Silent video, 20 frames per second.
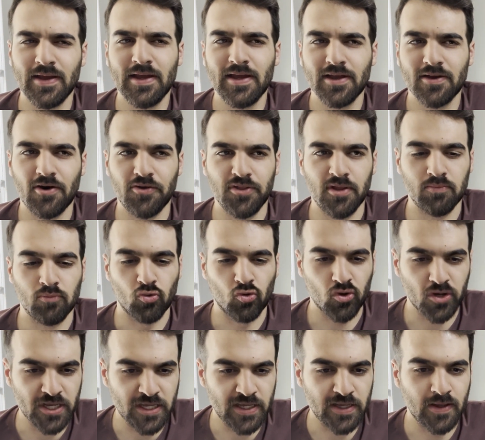called the
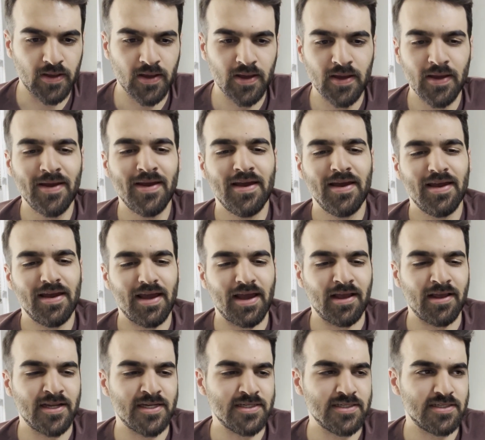Marie,
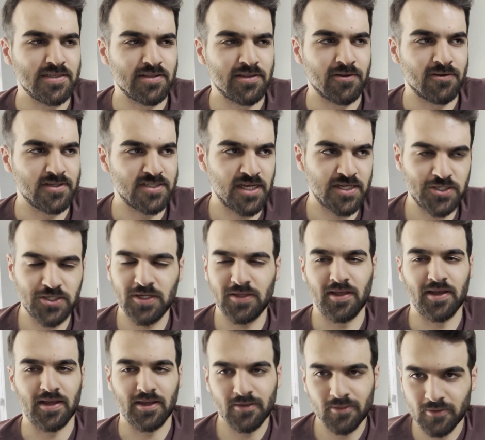and they're essentially
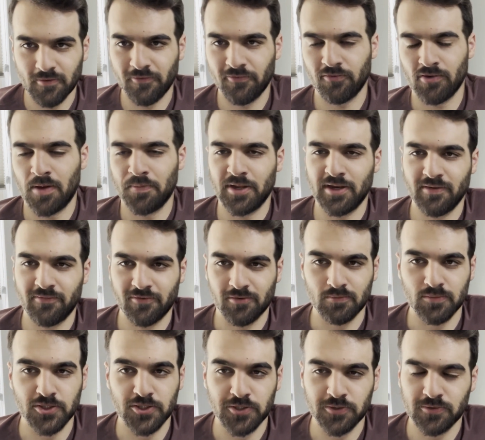like the Fremen
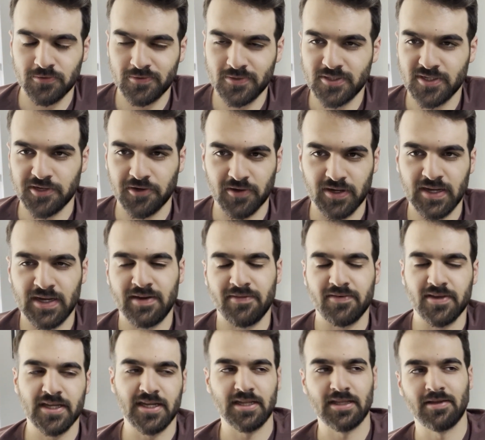from Dune, so you're kind of
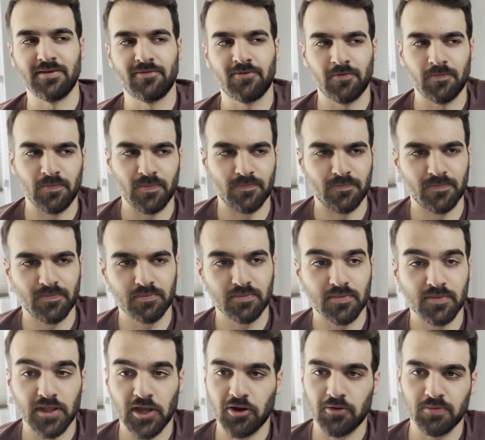getting it from
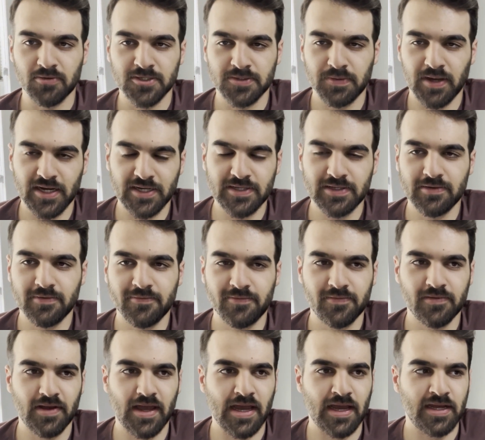their perspective,
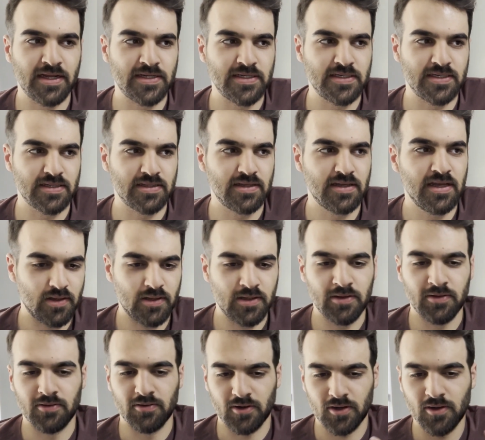and
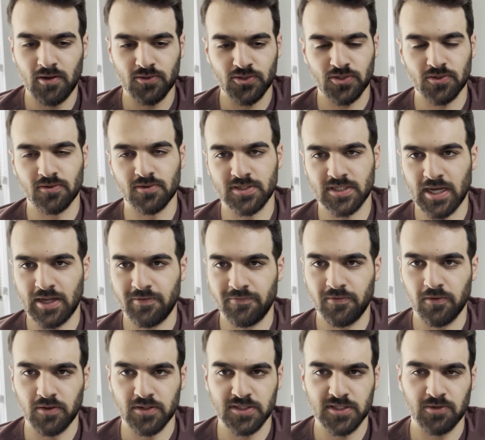their culture is kind of
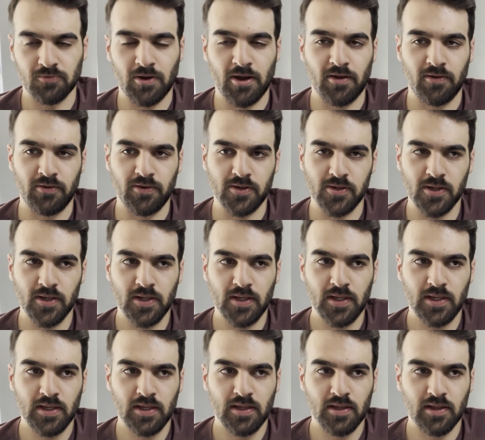focused around
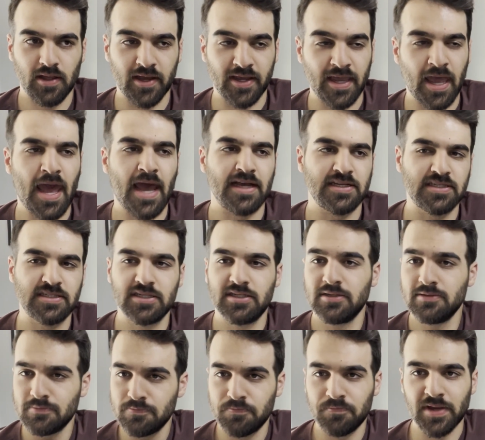a
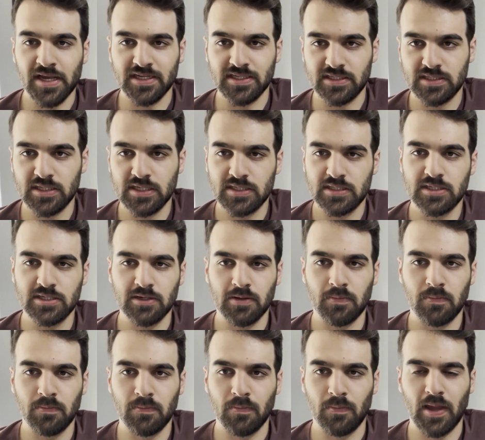caste-based
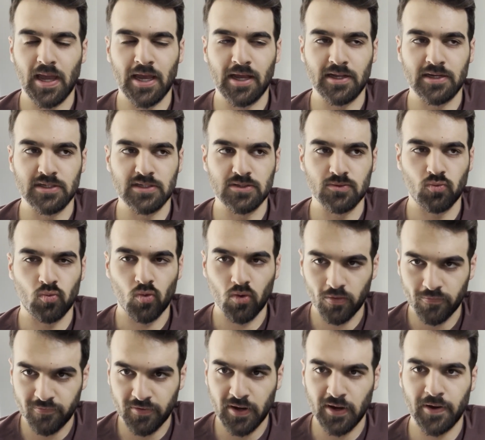system and
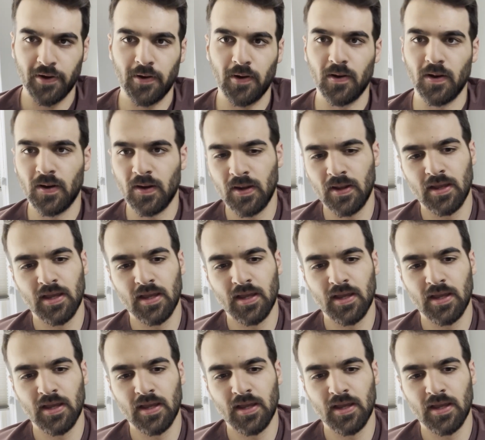warfare,